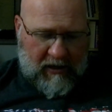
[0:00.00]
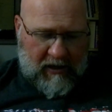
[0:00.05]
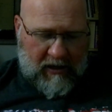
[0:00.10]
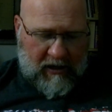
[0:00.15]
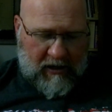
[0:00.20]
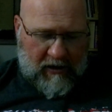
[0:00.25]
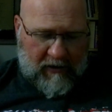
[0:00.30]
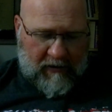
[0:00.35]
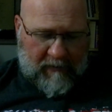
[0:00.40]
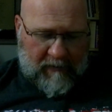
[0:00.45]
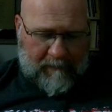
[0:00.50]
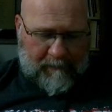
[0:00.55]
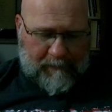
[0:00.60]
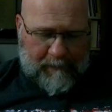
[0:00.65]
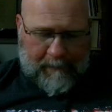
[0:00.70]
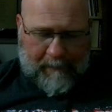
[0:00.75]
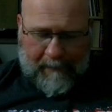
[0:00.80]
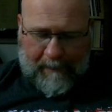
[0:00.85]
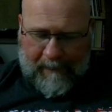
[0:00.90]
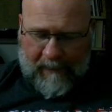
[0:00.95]

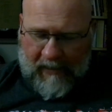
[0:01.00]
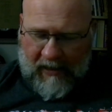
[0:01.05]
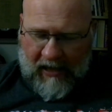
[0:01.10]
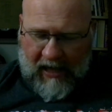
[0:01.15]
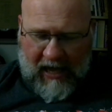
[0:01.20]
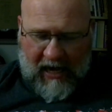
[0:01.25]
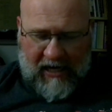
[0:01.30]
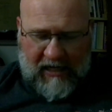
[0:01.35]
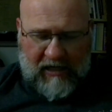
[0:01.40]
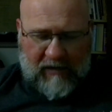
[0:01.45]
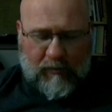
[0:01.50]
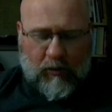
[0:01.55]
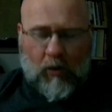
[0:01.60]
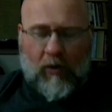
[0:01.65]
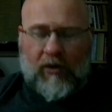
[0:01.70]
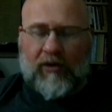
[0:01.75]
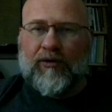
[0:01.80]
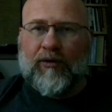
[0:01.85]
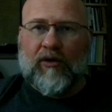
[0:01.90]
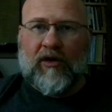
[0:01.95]

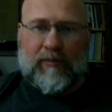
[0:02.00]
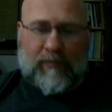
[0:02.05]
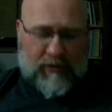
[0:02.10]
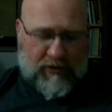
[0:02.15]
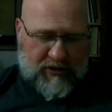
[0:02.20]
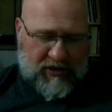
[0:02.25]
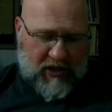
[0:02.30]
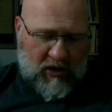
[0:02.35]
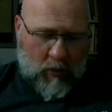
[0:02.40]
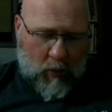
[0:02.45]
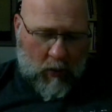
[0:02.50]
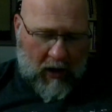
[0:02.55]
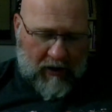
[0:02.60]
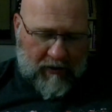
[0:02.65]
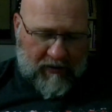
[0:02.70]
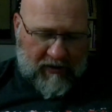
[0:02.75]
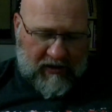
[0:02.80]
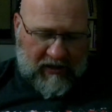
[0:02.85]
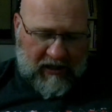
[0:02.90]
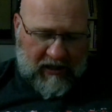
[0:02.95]
80.3% weight
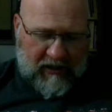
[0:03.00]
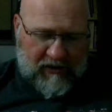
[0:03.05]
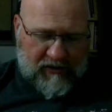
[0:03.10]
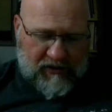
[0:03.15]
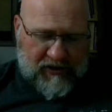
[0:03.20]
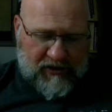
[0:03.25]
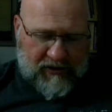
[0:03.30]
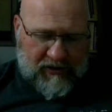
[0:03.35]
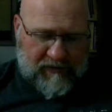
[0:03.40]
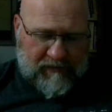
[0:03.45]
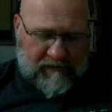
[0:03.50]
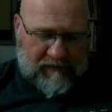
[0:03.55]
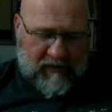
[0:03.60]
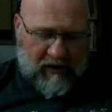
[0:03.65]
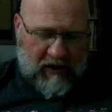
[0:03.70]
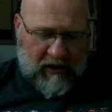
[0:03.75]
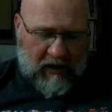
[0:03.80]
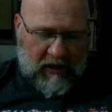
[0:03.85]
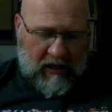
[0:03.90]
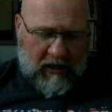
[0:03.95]
retention,
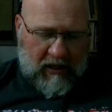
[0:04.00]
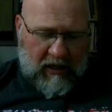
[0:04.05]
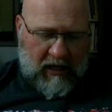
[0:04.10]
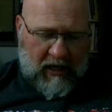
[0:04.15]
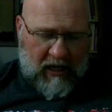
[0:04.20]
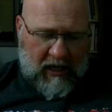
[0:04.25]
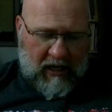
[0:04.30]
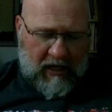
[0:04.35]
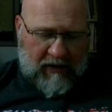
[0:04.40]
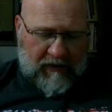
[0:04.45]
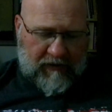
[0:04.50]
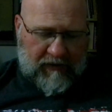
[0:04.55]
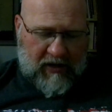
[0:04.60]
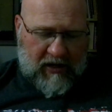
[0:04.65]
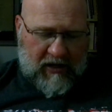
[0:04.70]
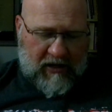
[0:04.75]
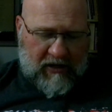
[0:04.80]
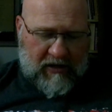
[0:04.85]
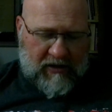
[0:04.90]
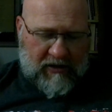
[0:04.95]
and
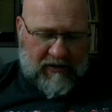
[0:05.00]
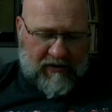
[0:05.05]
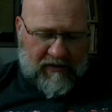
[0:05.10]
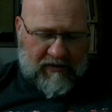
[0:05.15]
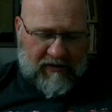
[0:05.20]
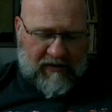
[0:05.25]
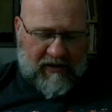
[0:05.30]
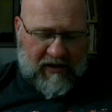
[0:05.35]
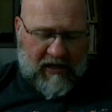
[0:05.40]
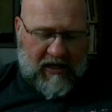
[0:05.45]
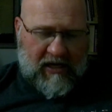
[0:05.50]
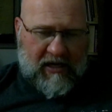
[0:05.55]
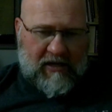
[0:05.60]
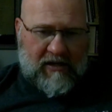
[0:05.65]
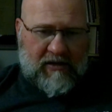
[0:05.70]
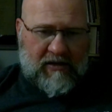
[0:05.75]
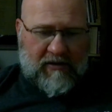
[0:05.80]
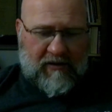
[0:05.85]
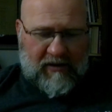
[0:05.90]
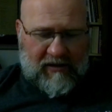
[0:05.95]
the
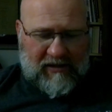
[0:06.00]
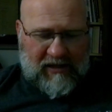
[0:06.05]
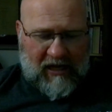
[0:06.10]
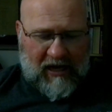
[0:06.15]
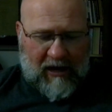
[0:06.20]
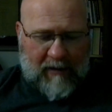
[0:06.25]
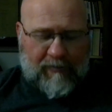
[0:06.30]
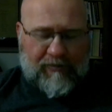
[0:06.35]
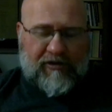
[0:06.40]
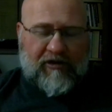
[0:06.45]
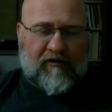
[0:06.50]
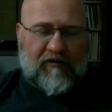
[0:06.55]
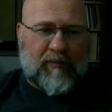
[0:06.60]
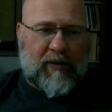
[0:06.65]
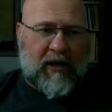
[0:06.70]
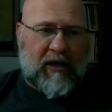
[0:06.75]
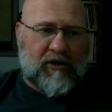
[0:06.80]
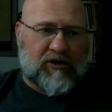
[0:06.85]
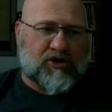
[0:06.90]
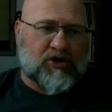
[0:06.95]
depth of
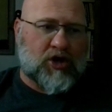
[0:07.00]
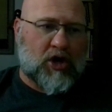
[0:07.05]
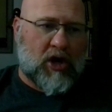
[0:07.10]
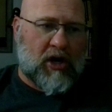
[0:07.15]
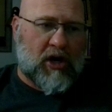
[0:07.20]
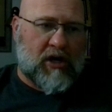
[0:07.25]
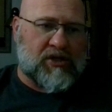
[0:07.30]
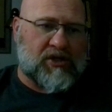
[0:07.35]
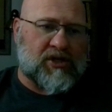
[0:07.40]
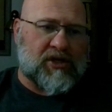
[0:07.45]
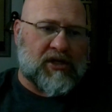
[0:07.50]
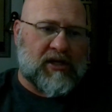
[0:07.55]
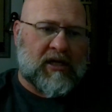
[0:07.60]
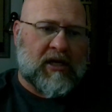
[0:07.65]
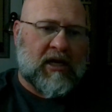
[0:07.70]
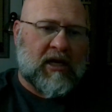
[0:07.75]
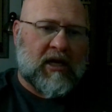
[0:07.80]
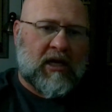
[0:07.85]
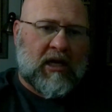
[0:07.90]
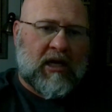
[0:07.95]
penetration
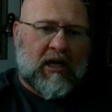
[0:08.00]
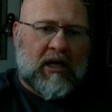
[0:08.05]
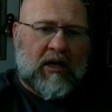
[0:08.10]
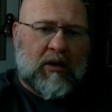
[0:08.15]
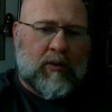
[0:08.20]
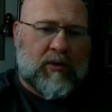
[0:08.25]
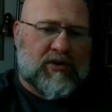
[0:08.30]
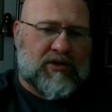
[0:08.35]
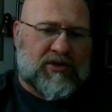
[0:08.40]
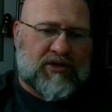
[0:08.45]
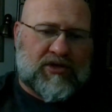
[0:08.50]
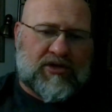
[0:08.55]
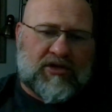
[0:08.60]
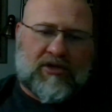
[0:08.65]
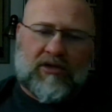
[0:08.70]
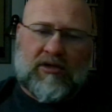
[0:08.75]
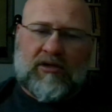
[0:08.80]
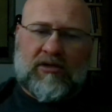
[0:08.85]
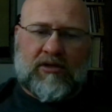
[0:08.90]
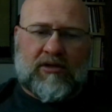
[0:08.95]

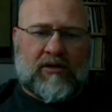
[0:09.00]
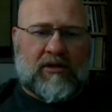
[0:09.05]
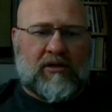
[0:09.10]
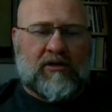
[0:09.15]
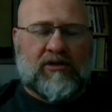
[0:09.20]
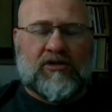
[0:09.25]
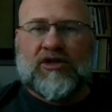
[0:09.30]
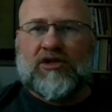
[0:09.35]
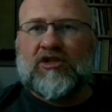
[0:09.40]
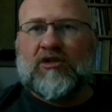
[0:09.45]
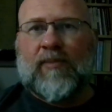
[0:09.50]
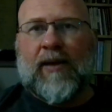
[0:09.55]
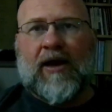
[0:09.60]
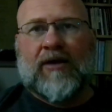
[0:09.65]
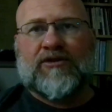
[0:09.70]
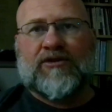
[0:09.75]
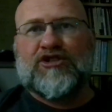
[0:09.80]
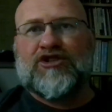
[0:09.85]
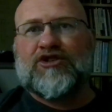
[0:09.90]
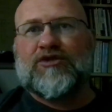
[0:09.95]
was just
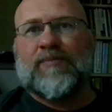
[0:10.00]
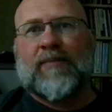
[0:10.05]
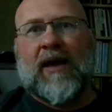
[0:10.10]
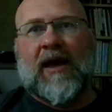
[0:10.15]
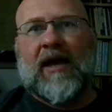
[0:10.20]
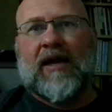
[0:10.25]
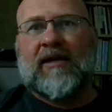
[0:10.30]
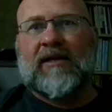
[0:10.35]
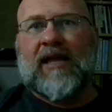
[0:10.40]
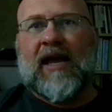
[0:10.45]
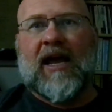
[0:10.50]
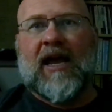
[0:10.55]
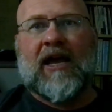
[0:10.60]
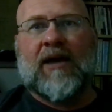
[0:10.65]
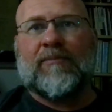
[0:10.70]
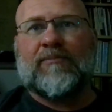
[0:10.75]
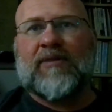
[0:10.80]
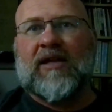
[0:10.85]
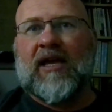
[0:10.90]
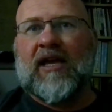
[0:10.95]
about smack
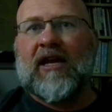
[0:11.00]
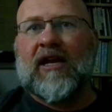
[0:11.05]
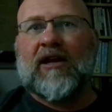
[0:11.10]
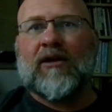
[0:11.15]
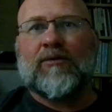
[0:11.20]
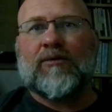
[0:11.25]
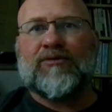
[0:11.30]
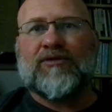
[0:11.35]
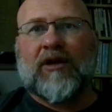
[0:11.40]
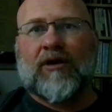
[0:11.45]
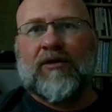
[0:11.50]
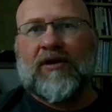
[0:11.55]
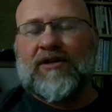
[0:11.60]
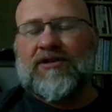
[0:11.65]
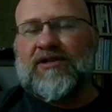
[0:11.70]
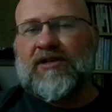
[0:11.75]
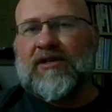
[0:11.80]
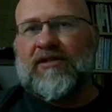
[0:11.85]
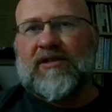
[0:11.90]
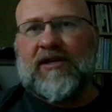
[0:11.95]
dab dead on 36